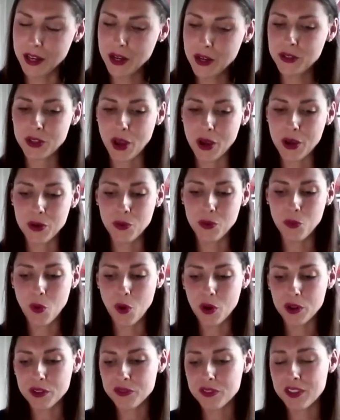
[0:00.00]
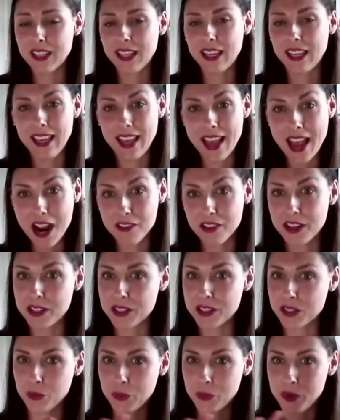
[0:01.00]
So one of the key areas
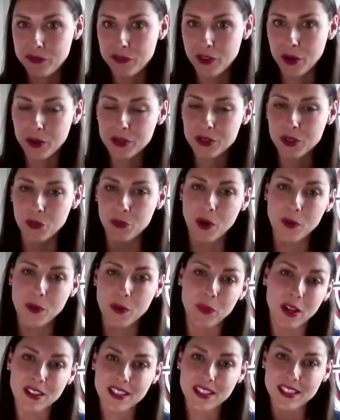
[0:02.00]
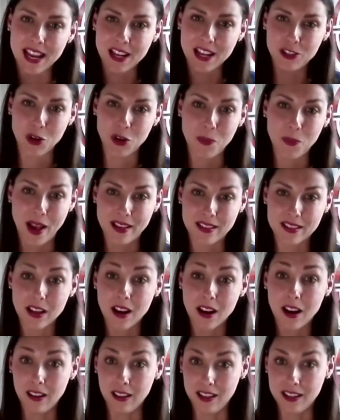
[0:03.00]
that we focus on when we understand your best
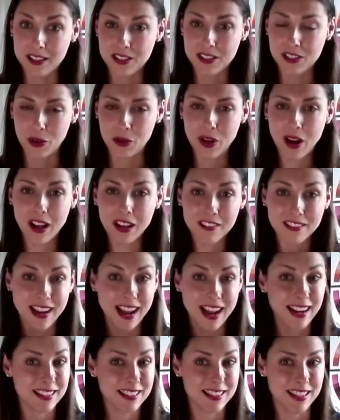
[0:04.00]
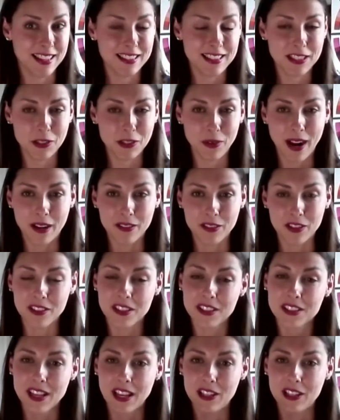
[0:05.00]
colours, so colour analysis is around
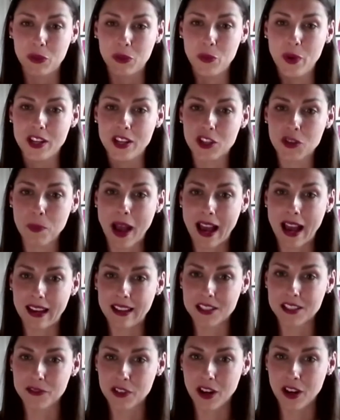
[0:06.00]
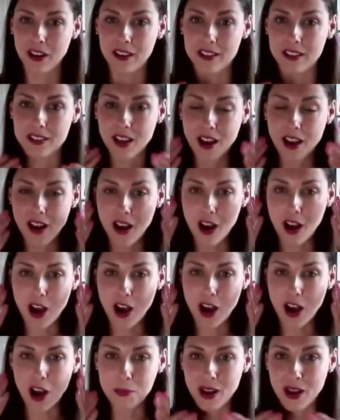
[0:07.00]
understanding which palette of colours
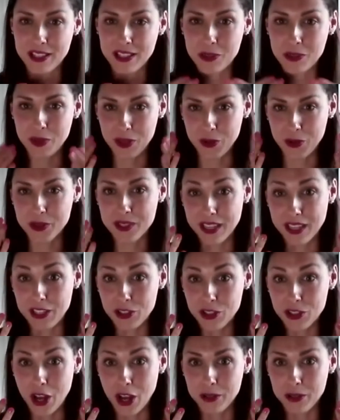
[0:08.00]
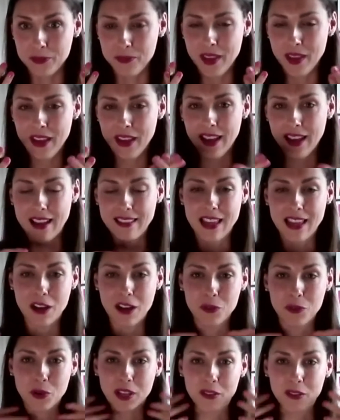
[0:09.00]
harmonises with your skin tone and
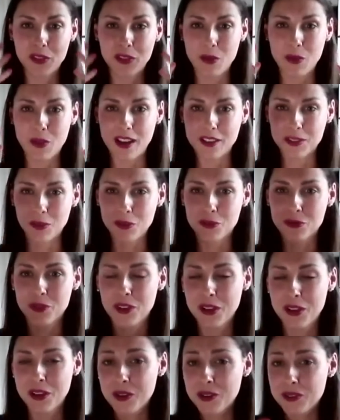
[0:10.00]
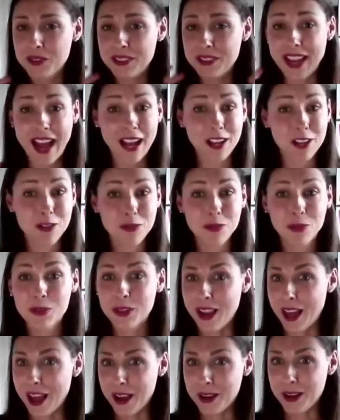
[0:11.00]
therefore gives you that sort of natural
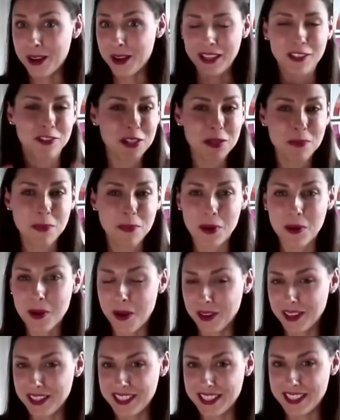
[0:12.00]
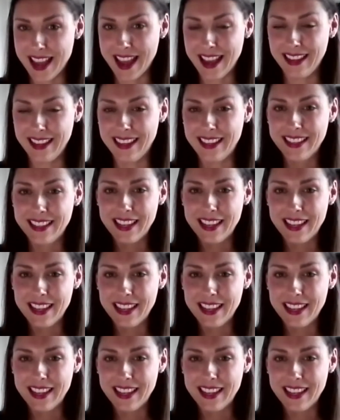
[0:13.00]
glow, like you've just been on holiday.